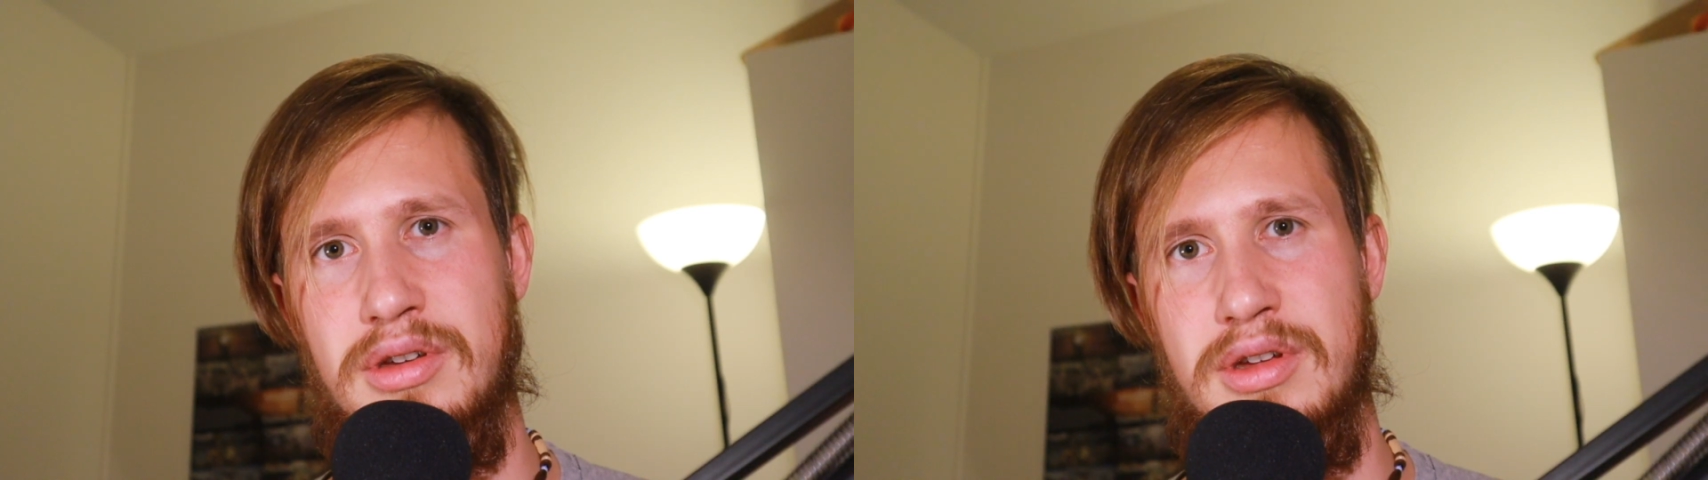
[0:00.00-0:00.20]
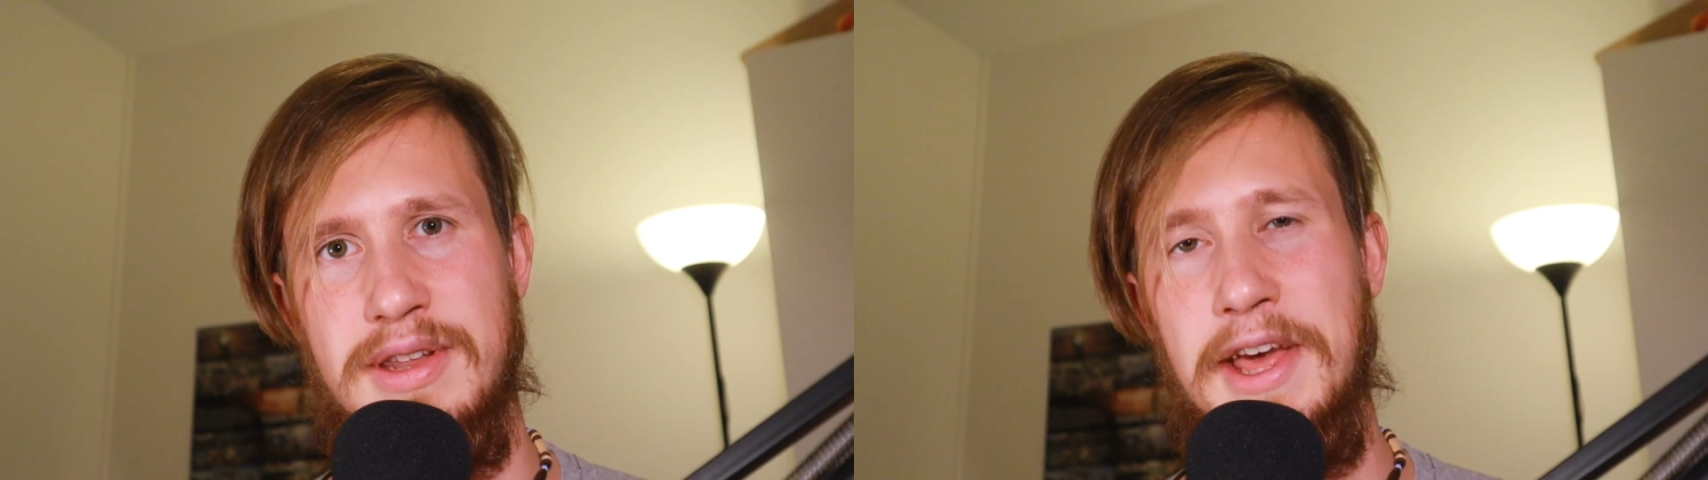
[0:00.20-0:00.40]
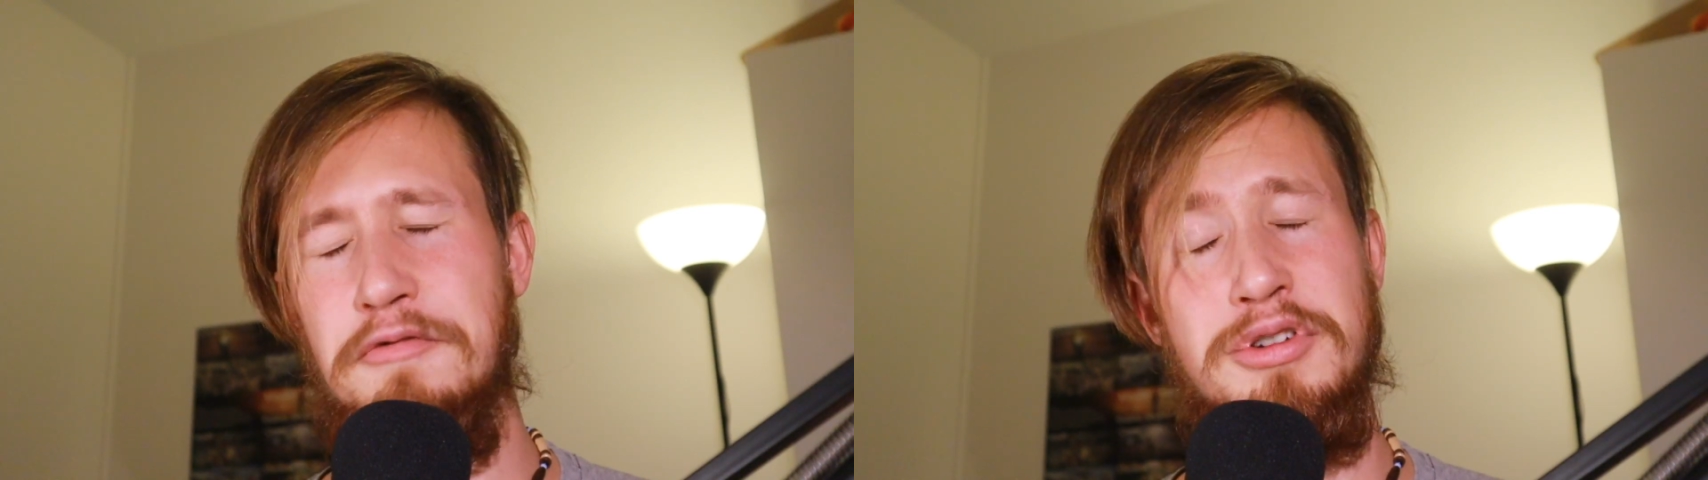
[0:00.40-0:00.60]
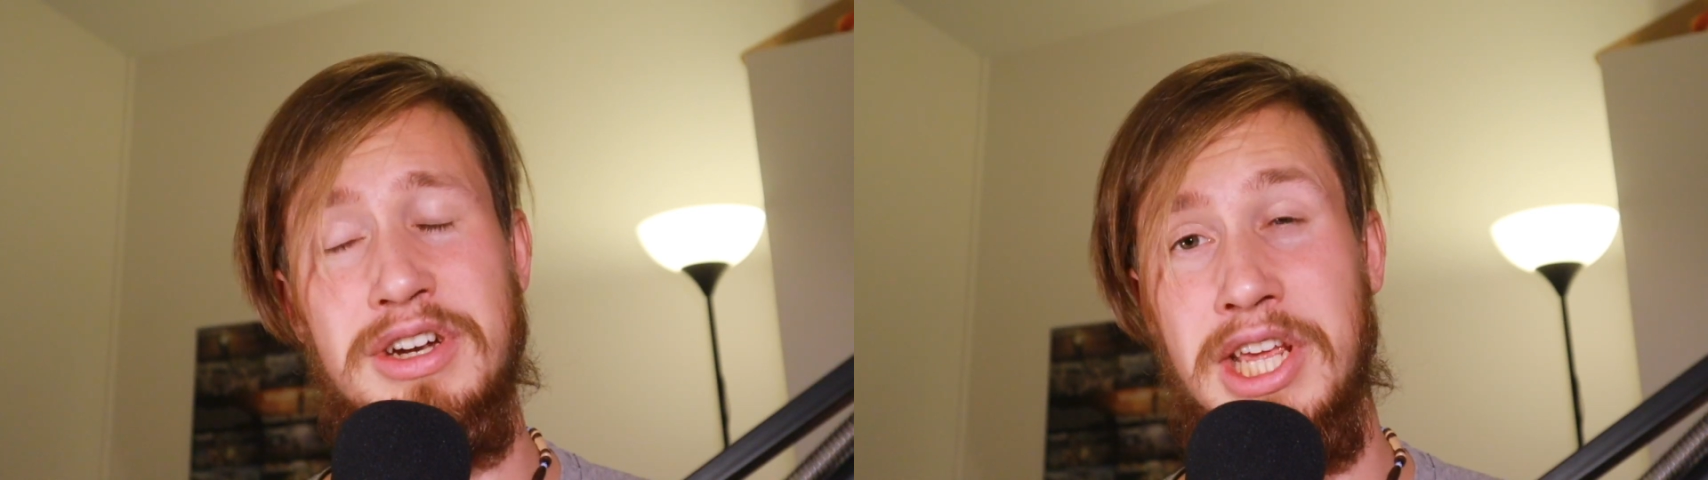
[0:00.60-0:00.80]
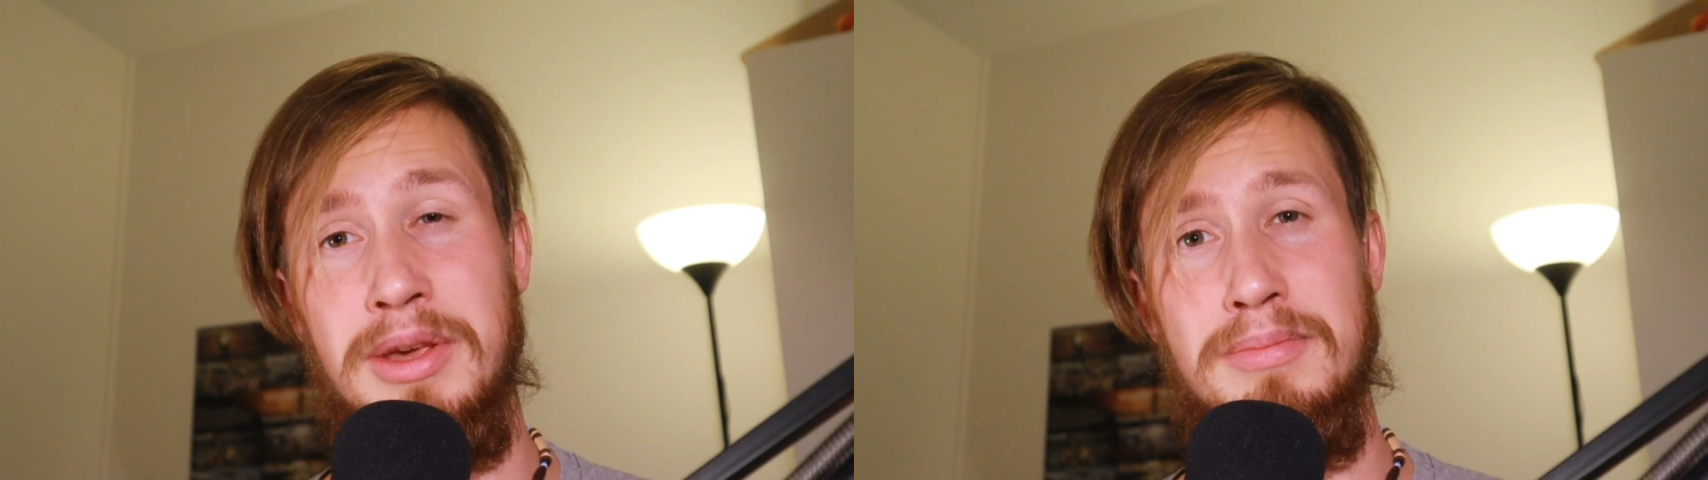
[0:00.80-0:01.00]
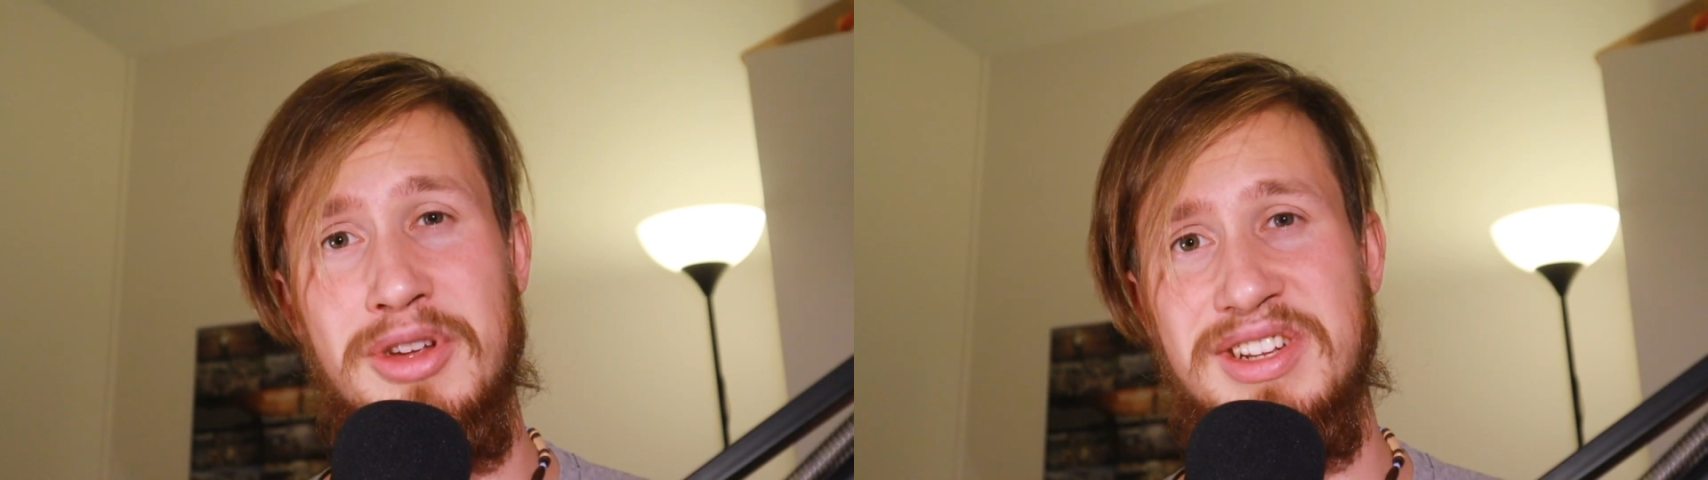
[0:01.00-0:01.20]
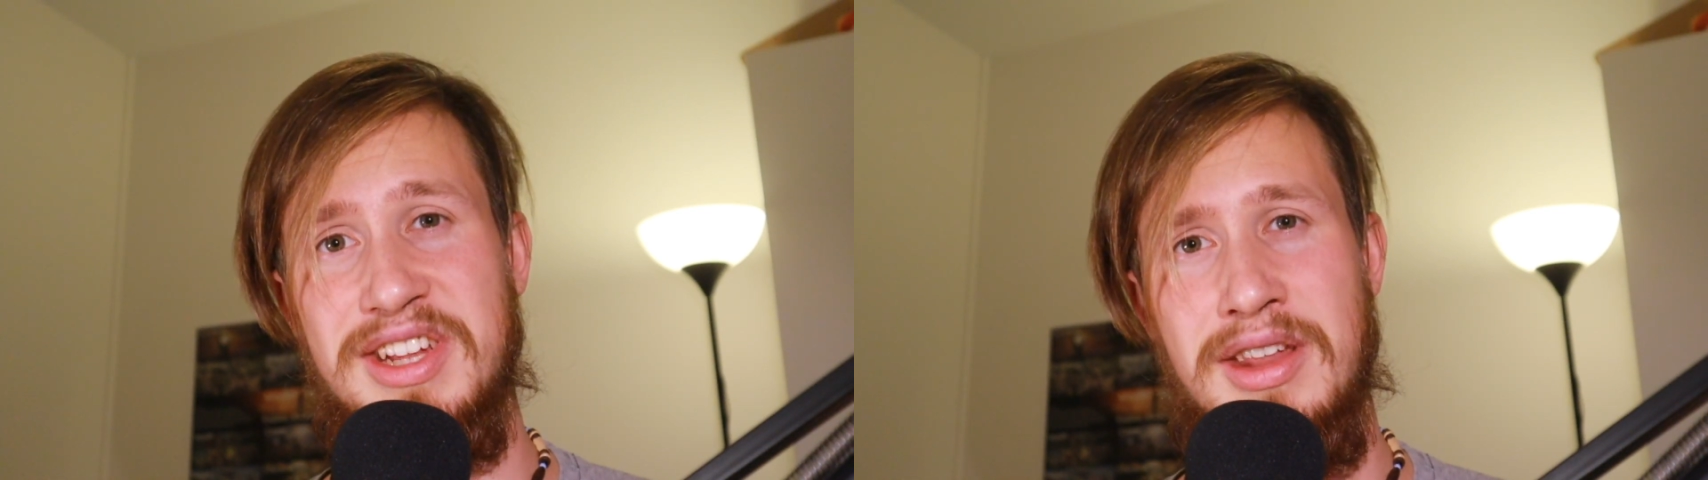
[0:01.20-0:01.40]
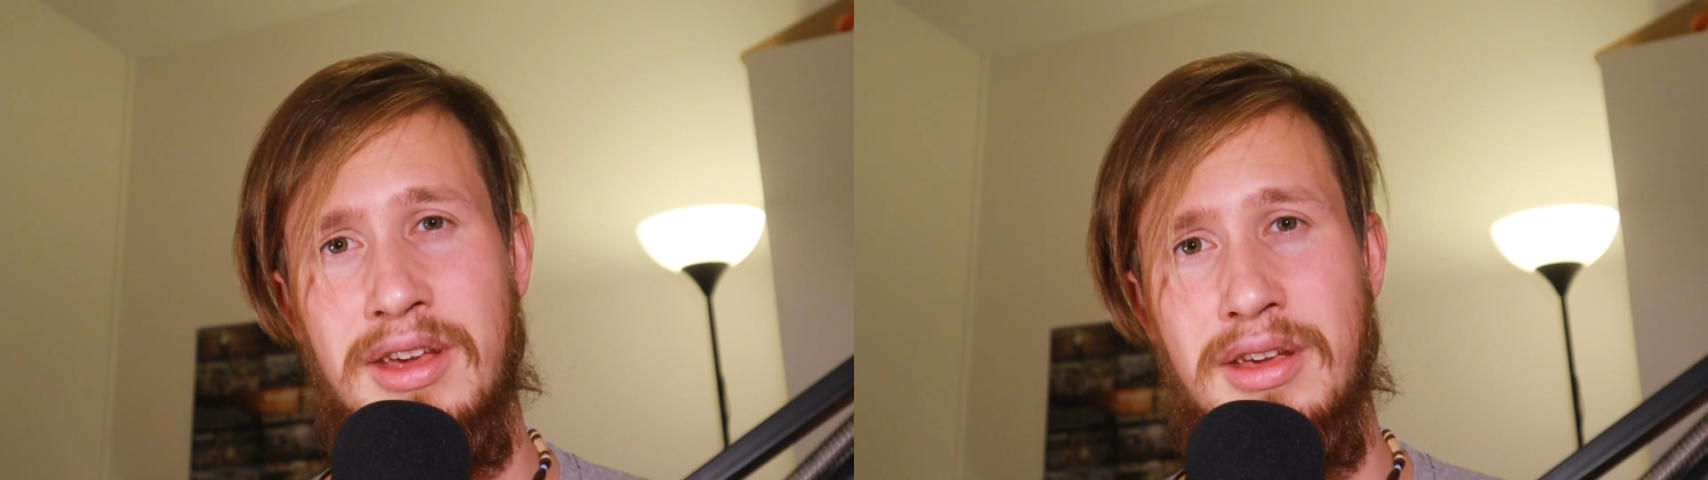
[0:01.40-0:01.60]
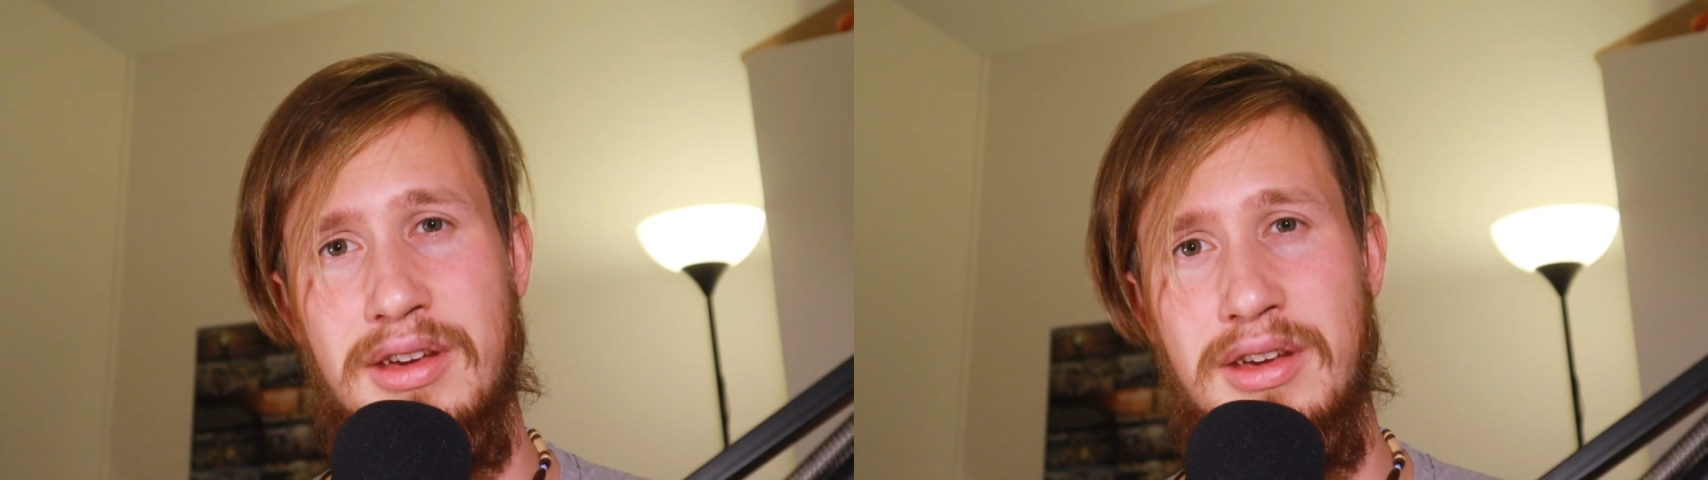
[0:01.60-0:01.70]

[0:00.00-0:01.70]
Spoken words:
That wouldn't keep me standing.